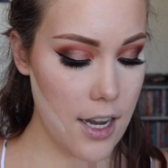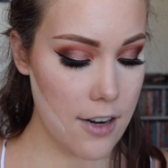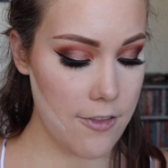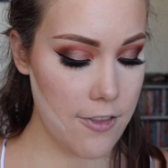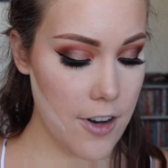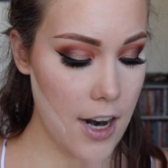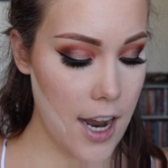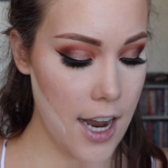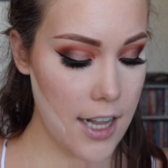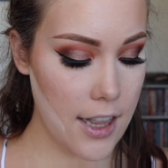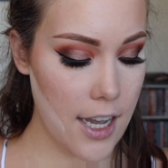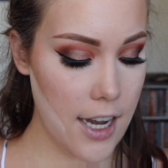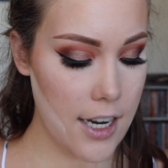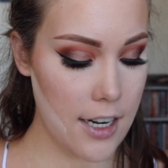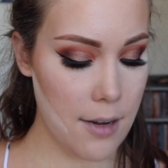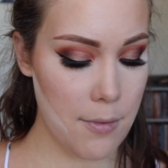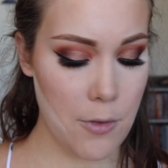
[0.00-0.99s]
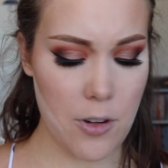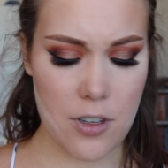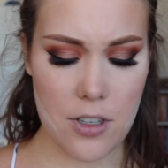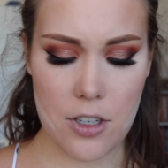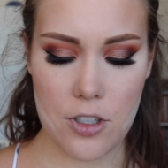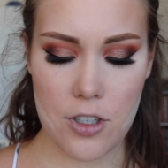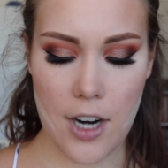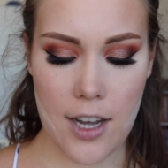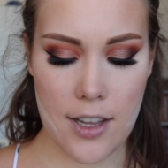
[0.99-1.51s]
And for highlight, I'm going
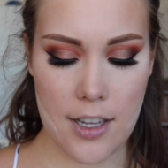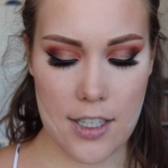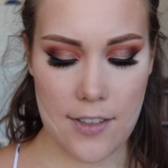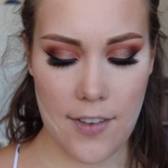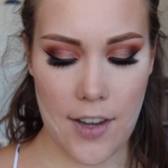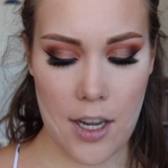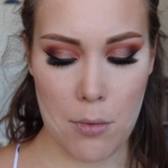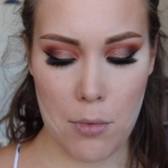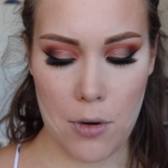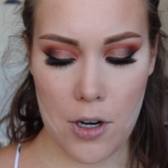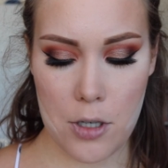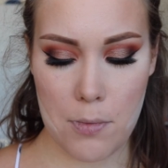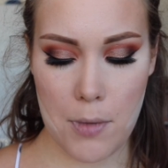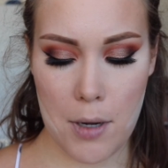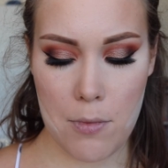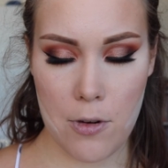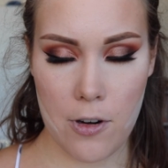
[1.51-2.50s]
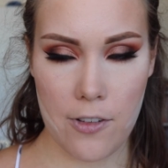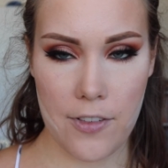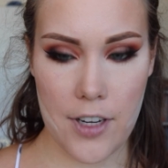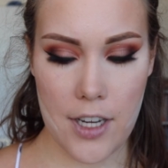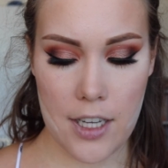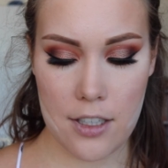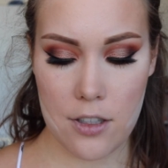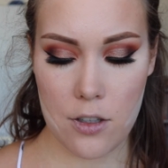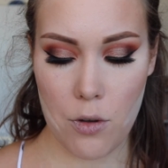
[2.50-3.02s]
to try this fan brush by
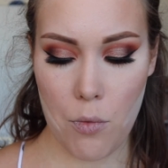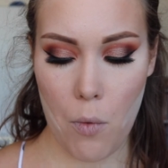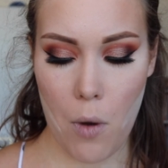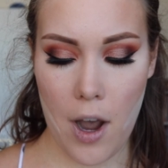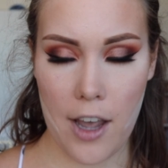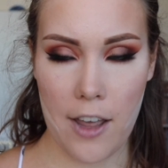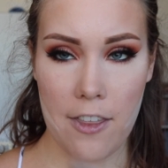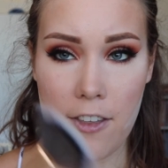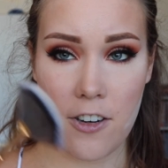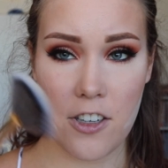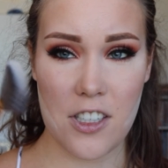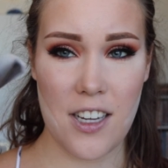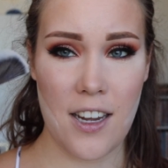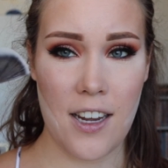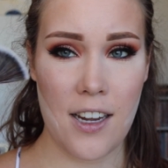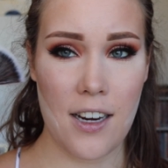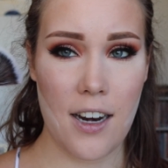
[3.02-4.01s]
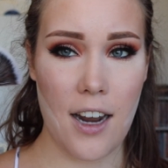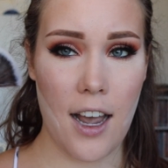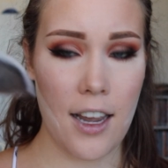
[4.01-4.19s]
Morphe. It's the Y13.